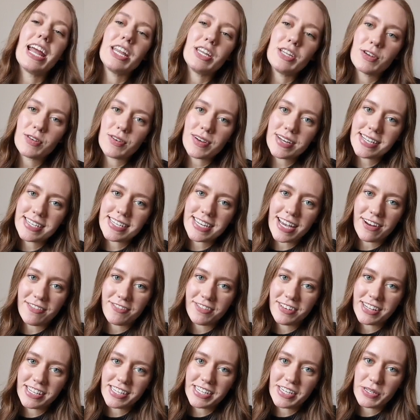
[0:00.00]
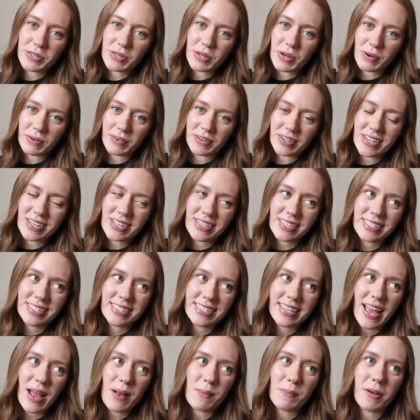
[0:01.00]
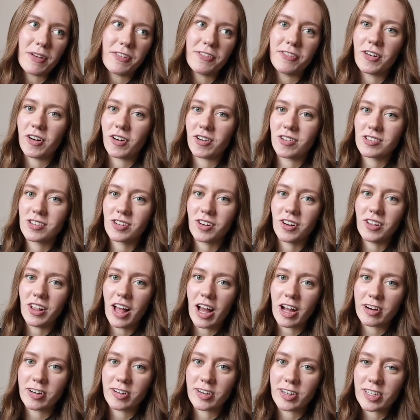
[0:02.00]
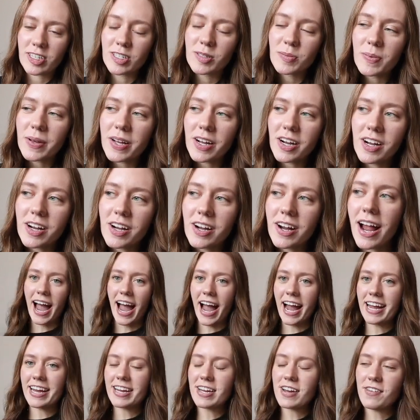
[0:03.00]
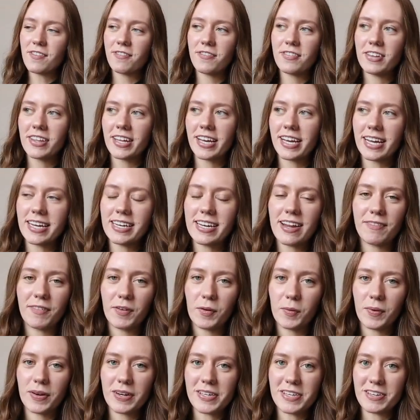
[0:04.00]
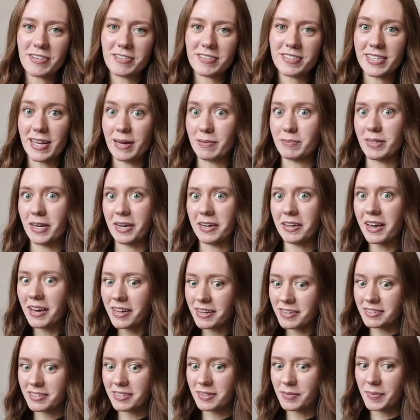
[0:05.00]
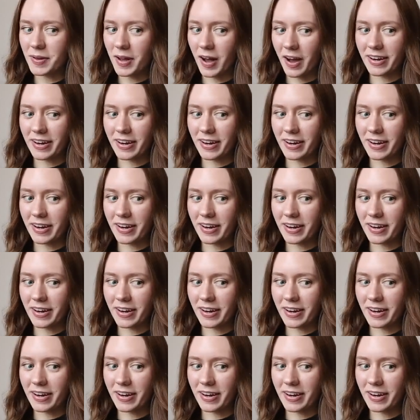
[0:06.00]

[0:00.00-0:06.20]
and you can definitely notice, and my photos are a lot crispier. I feel like I never want to use Snapchat again, to be